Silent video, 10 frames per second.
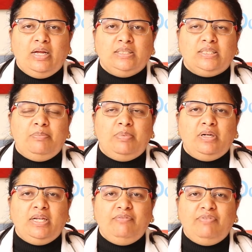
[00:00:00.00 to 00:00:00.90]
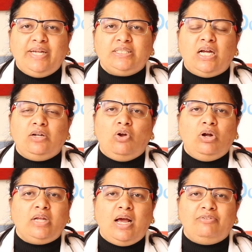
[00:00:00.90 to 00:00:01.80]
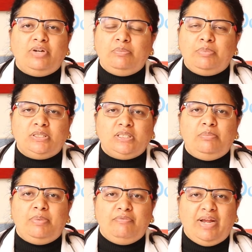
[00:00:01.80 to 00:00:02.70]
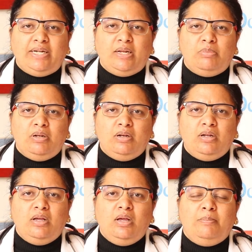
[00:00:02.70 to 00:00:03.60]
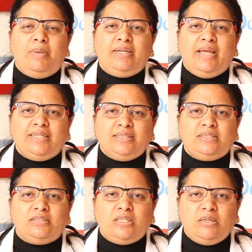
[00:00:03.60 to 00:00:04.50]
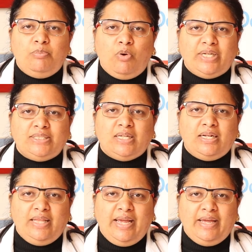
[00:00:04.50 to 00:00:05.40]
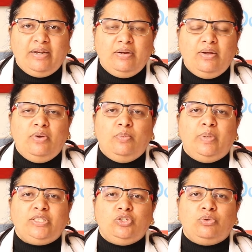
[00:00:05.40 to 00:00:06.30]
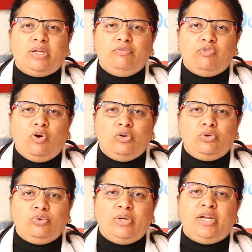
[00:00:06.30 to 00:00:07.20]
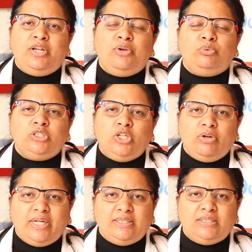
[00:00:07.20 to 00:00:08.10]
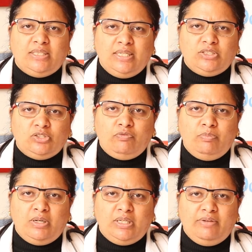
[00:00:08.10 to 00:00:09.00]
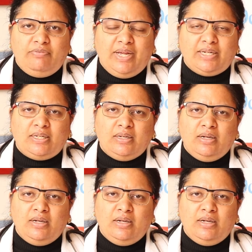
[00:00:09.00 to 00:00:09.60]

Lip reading: See, birth defects are not 100% preventable, but yes, certain points are there which you can follow to reduce your incidence of birth defect.